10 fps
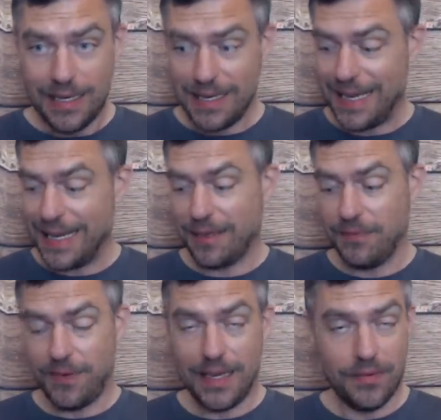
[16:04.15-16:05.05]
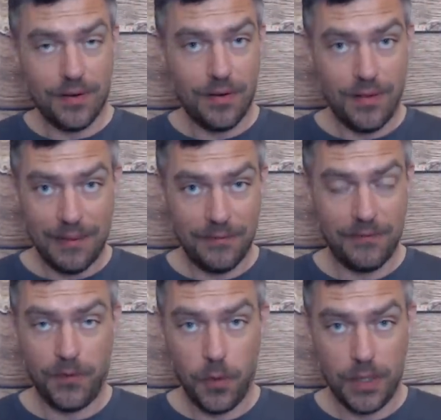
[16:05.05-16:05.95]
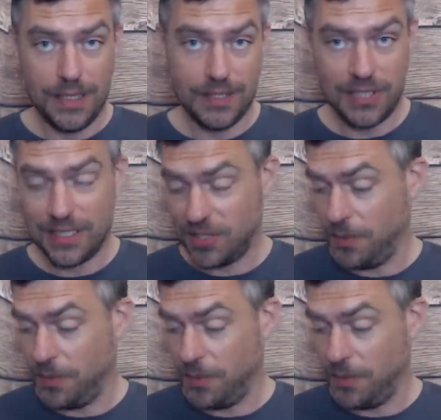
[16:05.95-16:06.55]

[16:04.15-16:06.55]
You get good flavour around 40 to 60